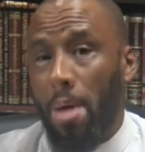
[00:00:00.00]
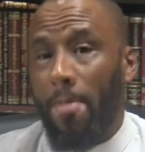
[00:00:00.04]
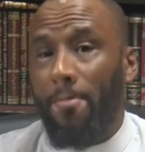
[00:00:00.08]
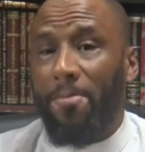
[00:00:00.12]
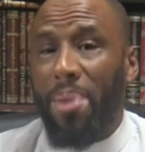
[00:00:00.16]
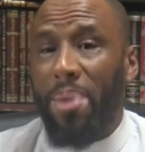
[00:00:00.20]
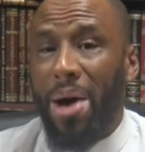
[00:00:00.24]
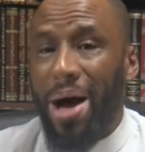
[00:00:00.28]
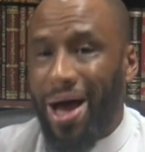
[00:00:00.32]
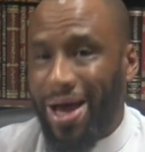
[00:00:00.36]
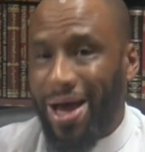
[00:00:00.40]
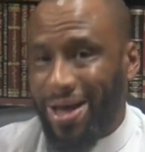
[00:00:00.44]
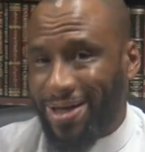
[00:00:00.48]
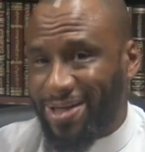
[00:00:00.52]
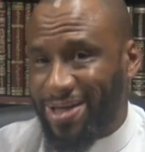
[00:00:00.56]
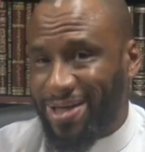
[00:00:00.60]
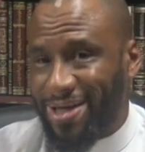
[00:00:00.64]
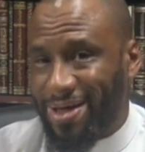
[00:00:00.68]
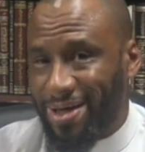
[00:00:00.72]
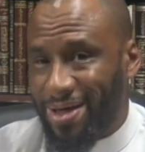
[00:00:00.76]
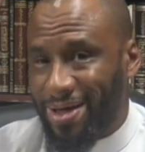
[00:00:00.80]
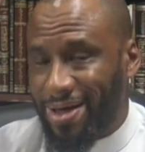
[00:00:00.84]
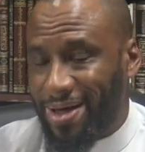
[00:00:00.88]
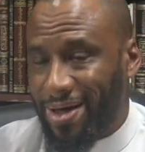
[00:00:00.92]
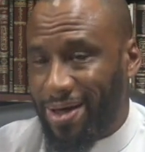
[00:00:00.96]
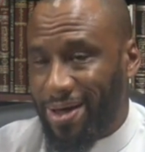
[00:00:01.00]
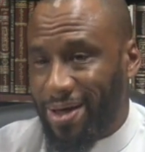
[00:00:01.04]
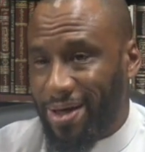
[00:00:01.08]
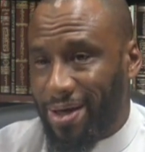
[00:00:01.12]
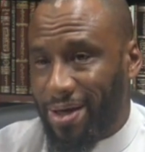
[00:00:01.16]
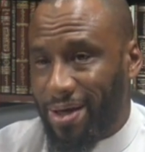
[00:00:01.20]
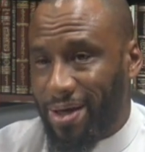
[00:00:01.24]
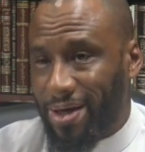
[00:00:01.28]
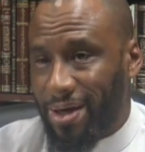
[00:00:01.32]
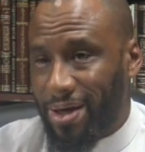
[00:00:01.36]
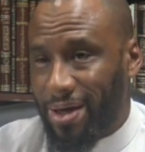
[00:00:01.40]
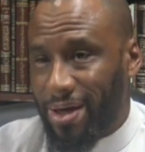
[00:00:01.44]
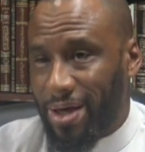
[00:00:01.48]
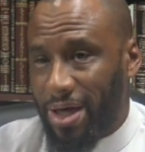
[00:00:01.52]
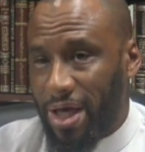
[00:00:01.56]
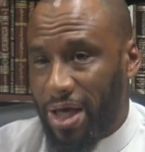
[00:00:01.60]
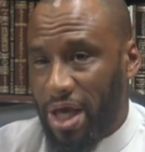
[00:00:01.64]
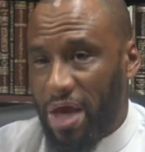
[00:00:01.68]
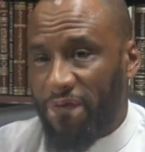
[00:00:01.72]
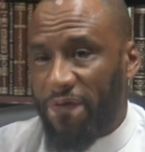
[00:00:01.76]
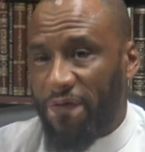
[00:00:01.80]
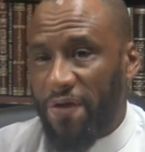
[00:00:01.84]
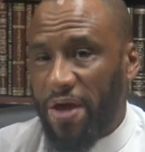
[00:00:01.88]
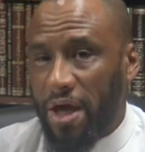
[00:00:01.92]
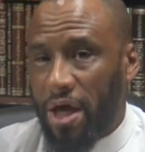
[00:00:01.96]
But
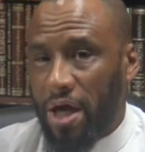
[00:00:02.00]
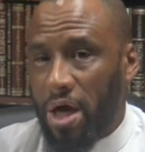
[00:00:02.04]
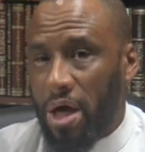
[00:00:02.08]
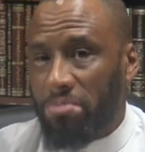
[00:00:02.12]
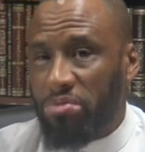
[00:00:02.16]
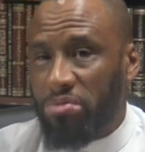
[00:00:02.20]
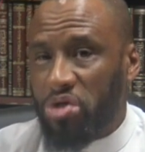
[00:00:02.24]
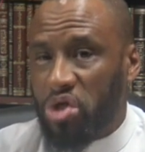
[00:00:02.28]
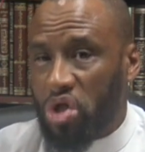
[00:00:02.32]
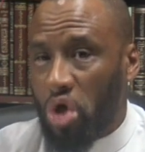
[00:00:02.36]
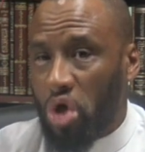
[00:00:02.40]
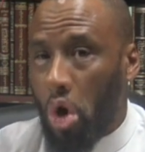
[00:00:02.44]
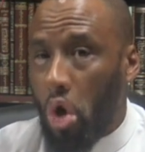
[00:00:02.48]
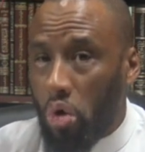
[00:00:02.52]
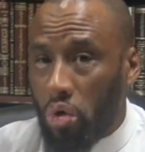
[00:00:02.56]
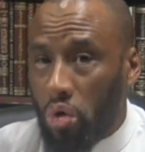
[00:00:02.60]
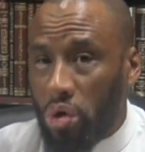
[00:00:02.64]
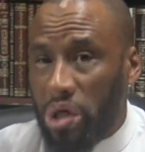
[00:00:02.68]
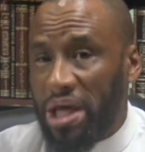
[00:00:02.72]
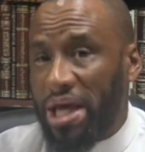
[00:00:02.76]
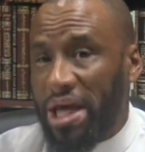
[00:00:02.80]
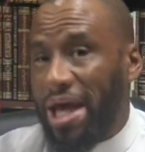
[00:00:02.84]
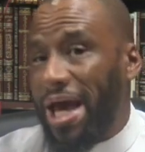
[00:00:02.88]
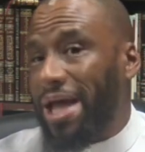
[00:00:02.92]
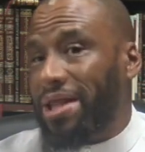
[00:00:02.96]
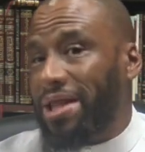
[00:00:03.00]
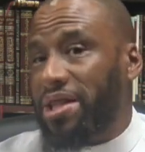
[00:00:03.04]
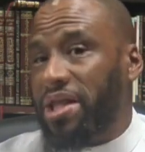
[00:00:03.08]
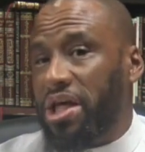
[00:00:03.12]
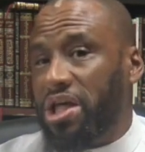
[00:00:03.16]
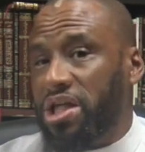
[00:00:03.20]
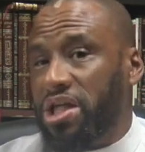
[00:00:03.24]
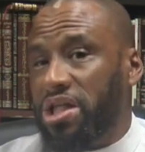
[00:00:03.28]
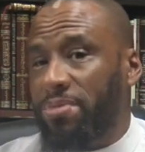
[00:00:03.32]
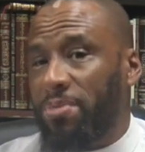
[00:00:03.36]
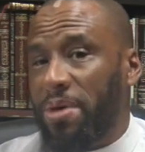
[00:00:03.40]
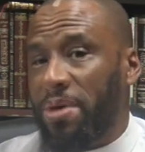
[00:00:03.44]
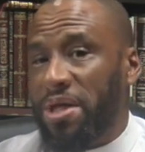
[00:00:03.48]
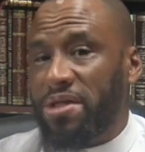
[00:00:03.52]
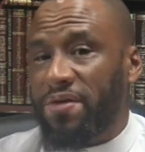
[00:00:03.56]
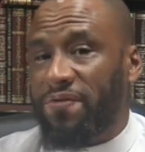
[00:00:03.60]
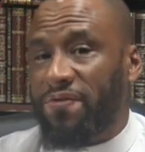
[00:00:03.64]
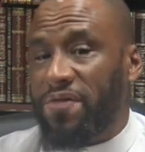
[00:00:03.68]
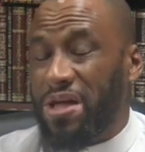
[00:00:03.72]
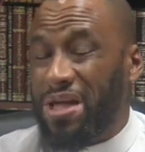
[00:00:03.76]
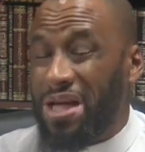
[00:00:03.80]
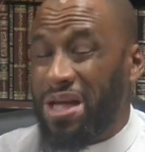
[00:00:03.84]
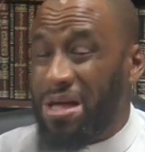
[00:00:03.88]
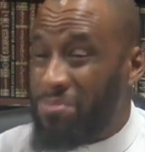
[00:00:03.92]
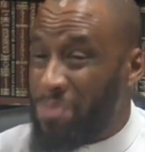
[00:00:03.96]
if it comes totally at the expense of
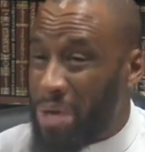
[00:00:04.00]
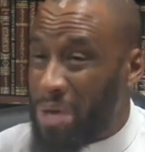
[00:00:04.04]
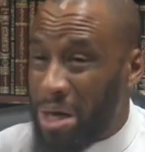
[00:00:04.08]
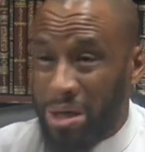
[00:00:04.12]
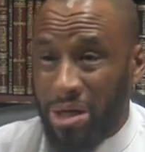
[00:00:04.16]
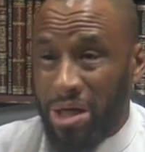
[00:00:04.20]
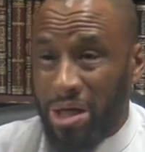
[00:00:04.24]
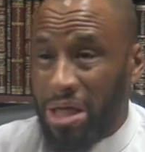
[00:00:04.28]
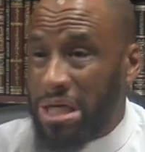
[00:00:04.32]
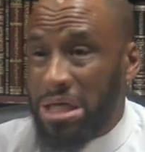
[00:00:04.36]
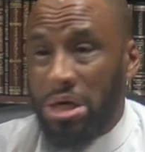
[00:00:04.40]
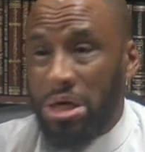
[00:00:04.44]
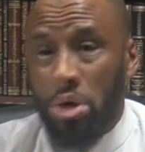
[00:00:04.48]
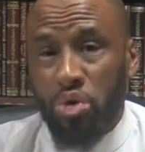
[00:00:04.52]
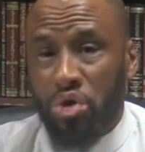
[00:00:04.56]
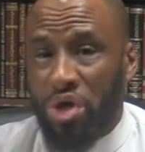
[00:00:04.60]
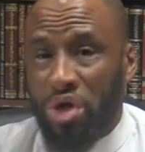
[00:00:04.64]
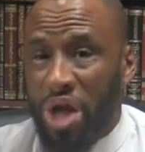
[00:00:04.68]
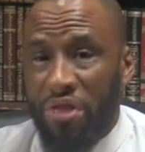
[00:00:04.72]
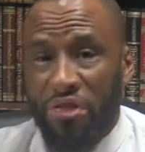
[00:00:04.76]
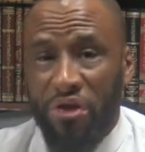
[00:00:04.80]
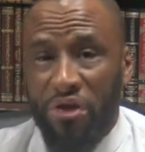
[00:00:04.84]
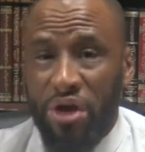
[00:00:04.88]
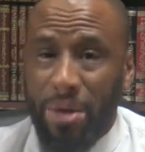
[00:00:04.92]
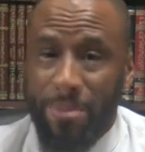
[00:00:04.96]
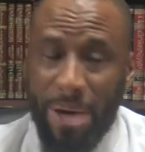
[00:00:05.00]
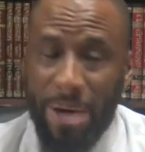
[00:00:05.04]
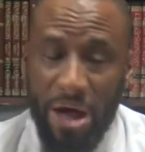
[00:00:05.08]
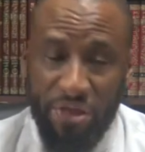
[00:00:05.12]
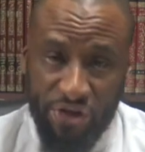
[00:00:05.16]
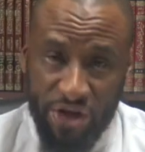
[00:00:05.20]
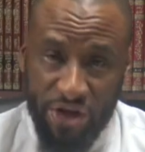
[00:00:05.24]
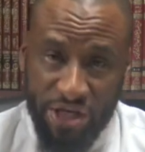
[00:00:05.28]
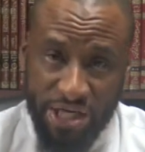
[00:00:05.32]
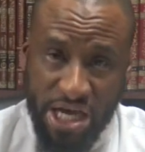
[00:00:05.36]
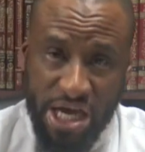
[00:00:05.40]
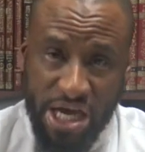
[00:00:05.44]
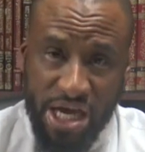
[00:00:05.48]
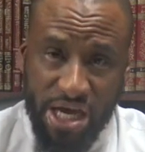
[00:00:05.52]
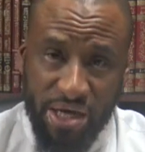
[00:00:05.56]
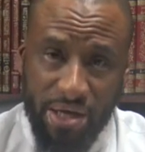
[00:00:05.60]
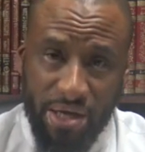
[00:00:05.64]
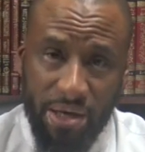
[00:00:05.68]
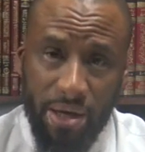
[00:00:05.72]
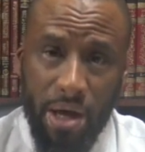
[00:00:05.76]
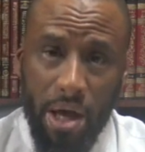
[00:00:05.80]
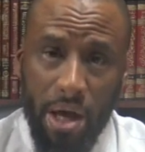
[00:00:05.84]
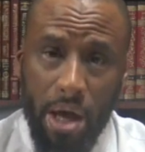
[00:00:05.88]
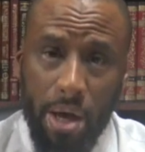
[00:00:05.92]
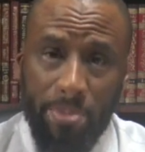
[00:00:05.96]
the dean, meaning he knows nothing about the dean,
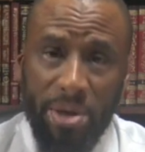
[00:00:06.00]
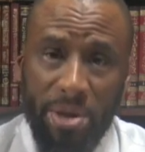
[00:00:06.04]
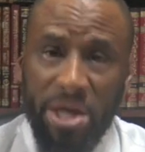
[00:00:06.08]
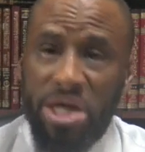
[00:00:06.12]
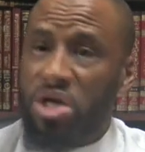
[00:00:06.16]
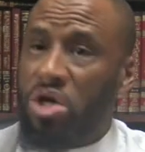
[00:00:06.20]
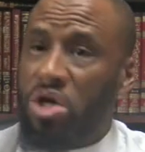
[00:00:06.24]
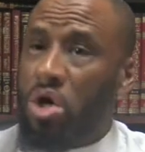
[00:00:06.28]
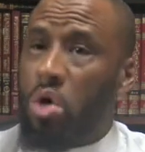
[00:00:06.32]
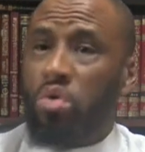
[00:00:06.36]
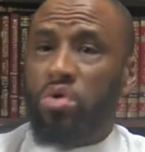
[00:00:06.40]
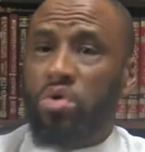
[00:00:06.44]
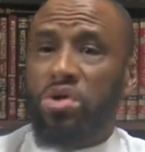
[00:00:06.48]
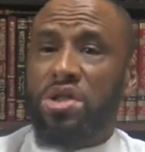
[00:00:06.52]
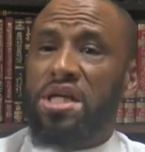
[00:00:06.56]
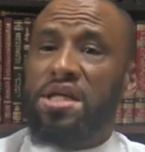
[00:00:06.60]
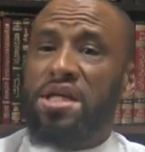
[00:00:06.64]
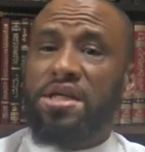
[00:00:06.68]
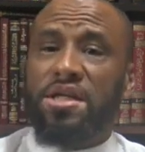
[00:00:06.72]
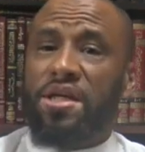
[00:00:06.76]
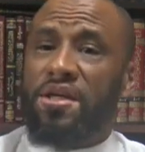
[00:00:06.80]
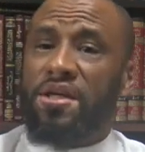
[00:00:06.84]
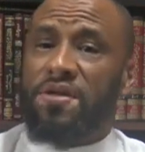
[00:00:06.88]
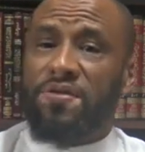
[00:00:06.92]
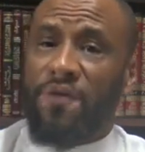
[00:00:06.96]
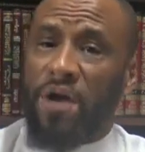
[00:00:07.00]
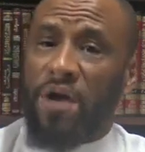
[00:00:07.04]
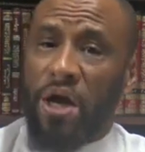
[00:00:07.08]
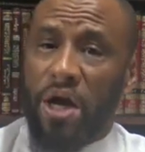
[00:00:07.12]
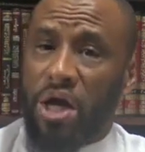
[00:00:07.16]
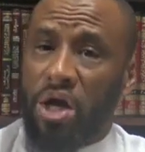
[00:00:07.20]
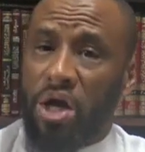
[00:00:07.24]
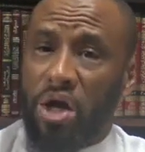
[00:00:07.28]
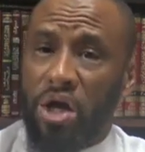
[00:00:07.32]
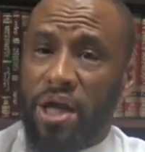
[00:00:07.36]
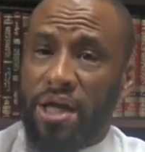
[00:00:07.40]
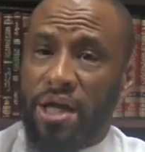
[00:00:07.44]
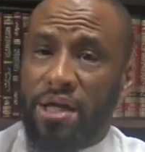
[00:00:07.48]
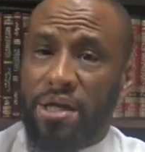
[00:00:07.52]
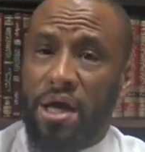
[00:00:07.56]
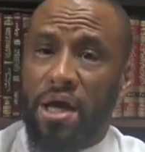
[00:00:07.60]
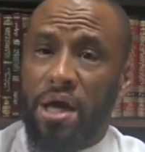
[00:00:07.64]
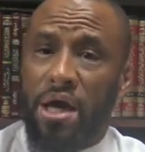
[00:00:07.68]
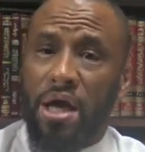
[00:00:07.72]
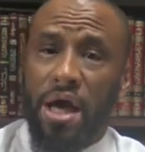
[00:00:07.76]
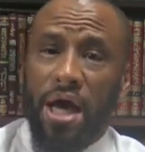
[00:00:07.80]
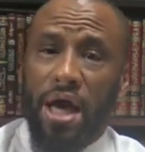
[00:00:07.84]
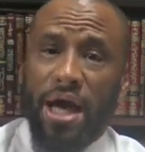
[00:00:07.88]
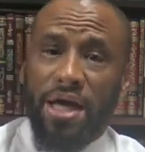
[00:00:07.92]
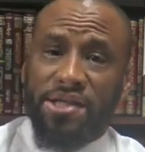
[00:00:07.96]
but he knows he's, very good at,
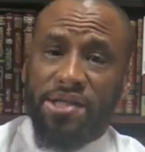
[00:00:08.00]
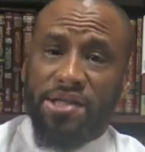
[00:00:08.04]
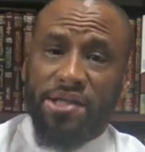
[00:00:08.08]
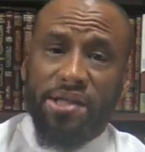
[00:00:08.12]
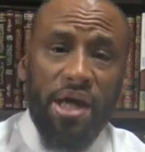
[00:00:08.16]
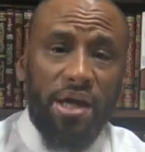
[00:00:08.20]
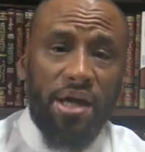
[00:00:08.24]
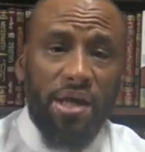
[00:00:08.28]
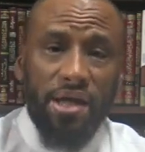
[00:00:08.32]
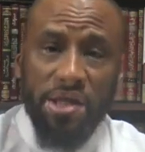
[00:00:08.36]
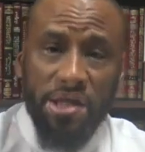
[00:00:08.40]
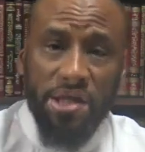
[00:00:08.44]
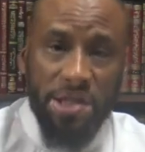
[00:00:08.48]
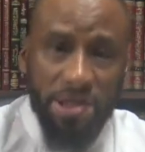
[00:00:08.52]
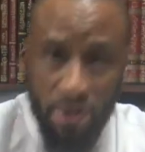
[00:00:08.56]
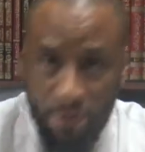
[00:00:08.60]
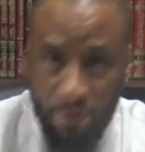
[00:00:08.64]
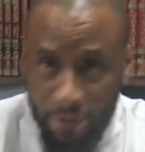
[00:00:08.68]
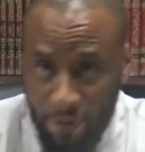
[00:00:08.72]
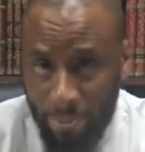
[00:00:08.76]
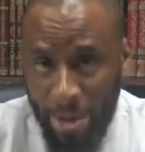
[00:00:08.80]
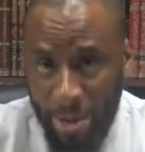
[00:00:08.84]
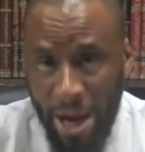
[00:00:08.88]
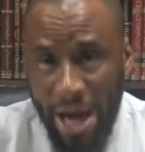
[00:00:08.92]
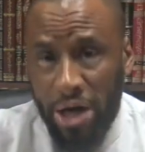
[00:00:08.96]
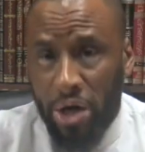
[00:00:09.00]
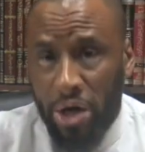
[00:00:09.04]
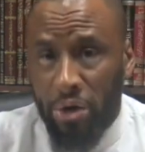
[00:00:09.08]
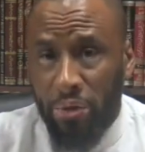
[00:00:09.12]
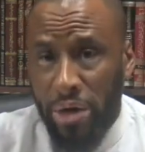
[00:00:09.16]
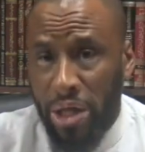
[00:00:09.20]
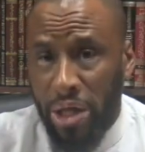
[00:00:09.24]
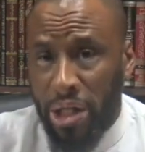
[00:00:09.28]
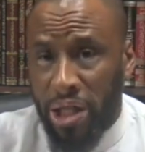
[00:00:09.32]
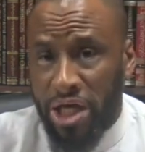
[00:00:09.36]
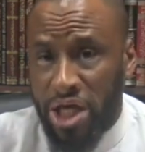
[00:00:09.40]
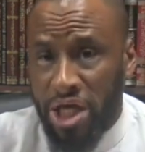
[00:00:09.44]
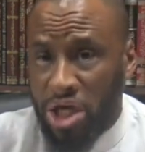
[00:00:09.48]
at studying the silverback gorilla.